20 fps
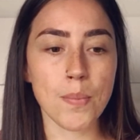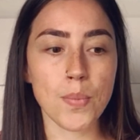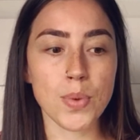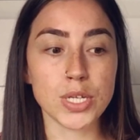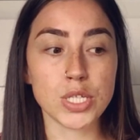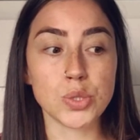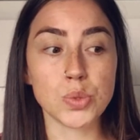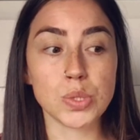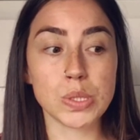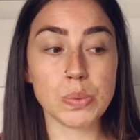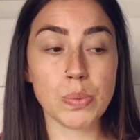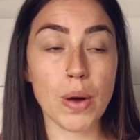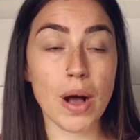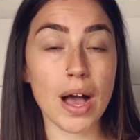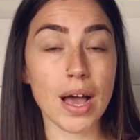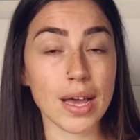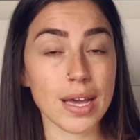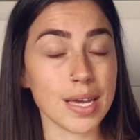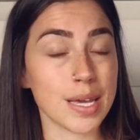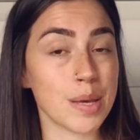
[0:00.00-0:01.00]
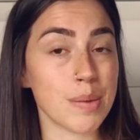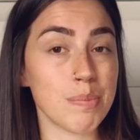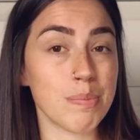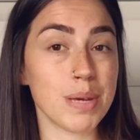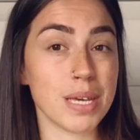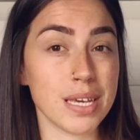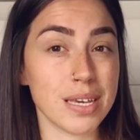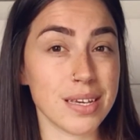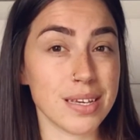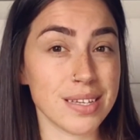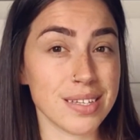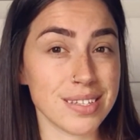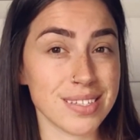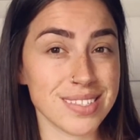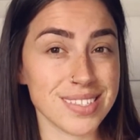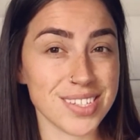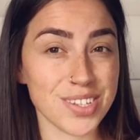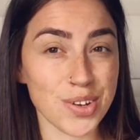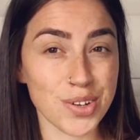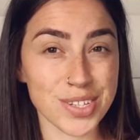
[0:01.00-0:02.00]
which was why it can be,
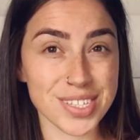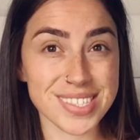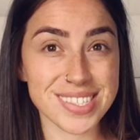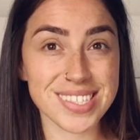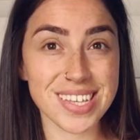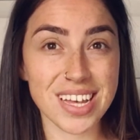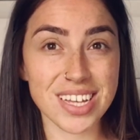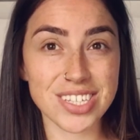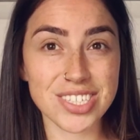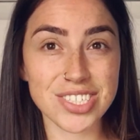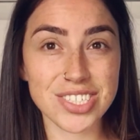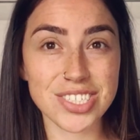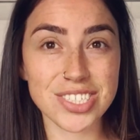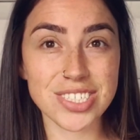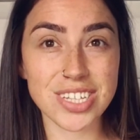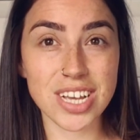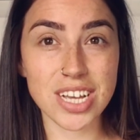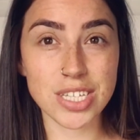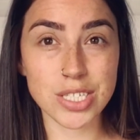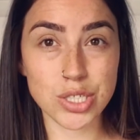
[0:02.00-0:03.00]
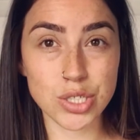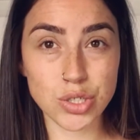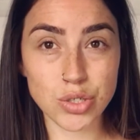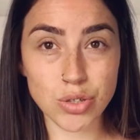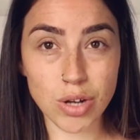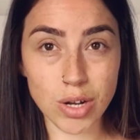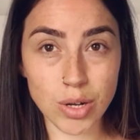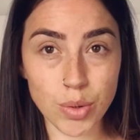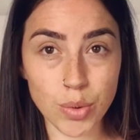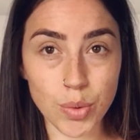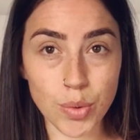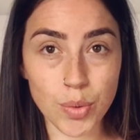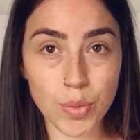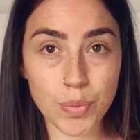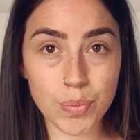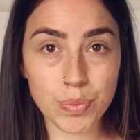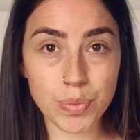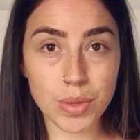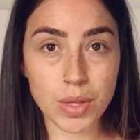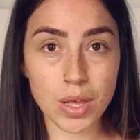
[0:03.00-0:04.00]
you know, such a
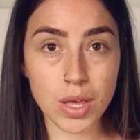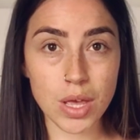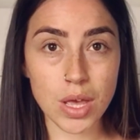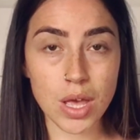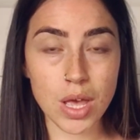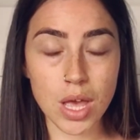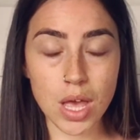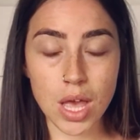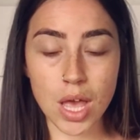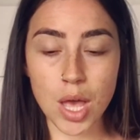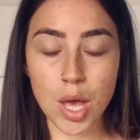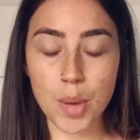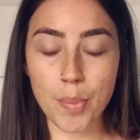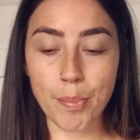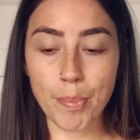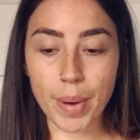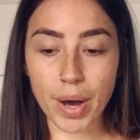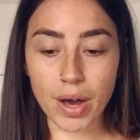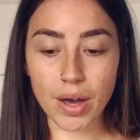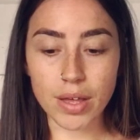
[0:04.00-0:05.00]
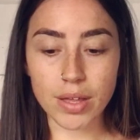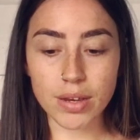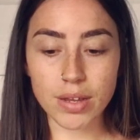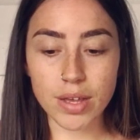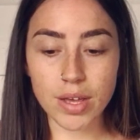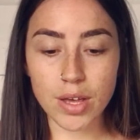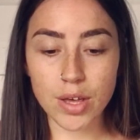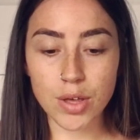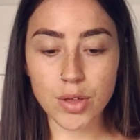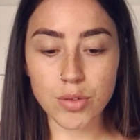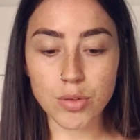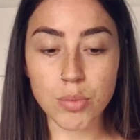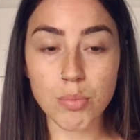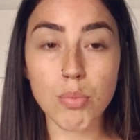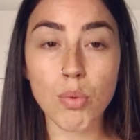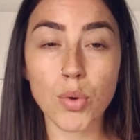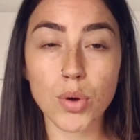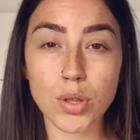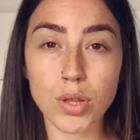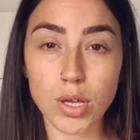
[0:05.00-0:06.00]
struggle. But the
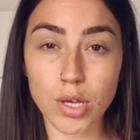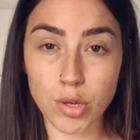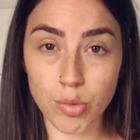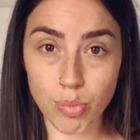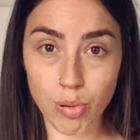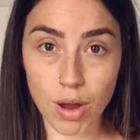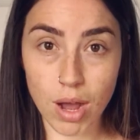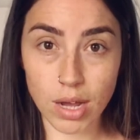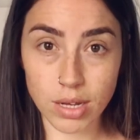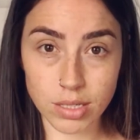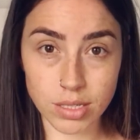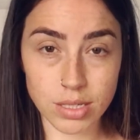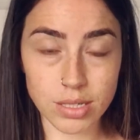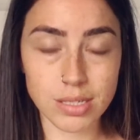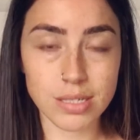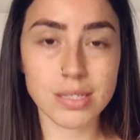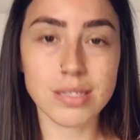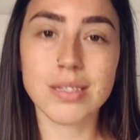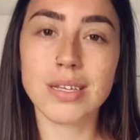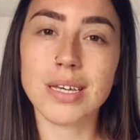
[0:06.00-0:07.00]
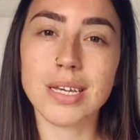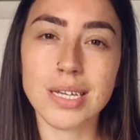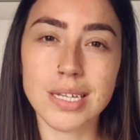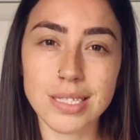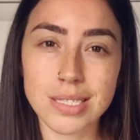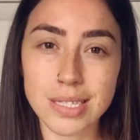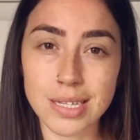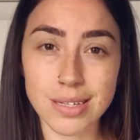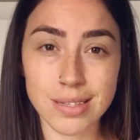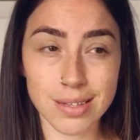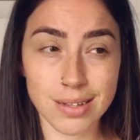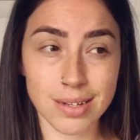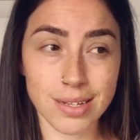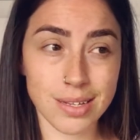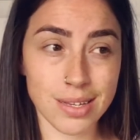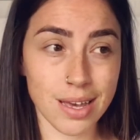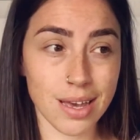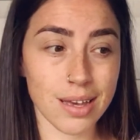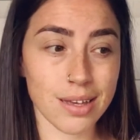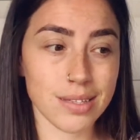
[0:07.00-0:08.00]
more that you practice, the easier that it
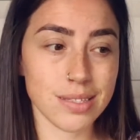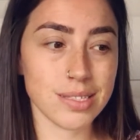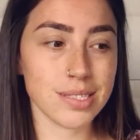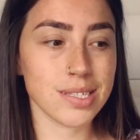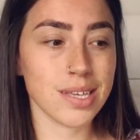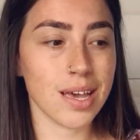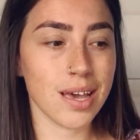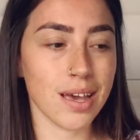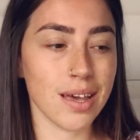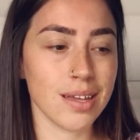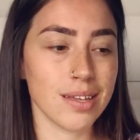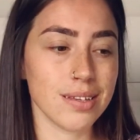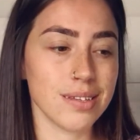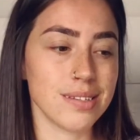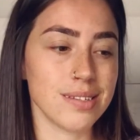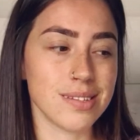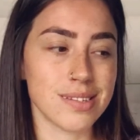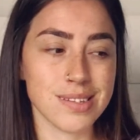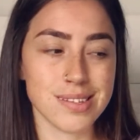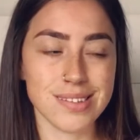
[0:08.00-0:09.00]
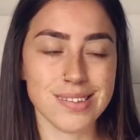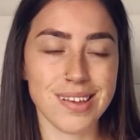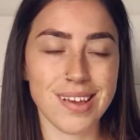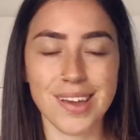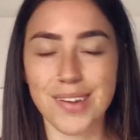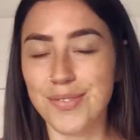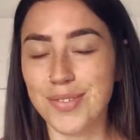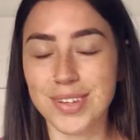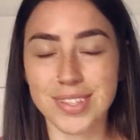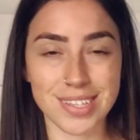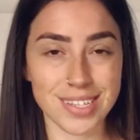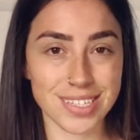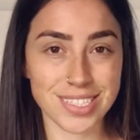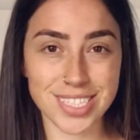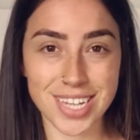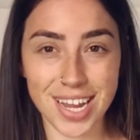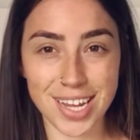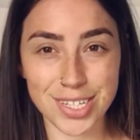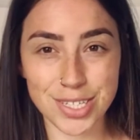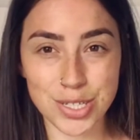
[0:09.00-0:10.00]
gets, and everything
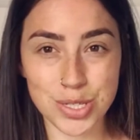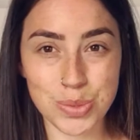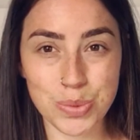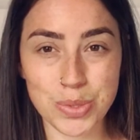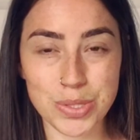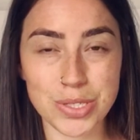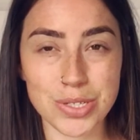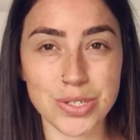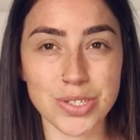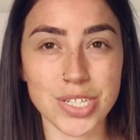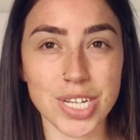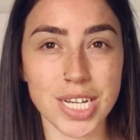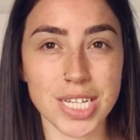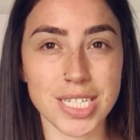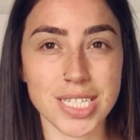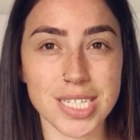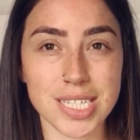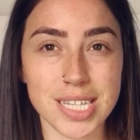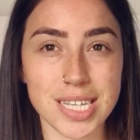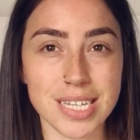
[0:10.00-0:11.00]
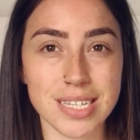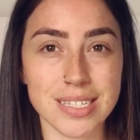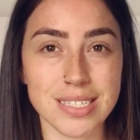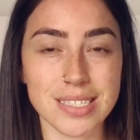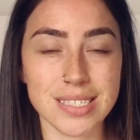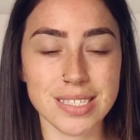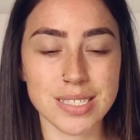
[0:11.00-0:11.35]
changes once you change this.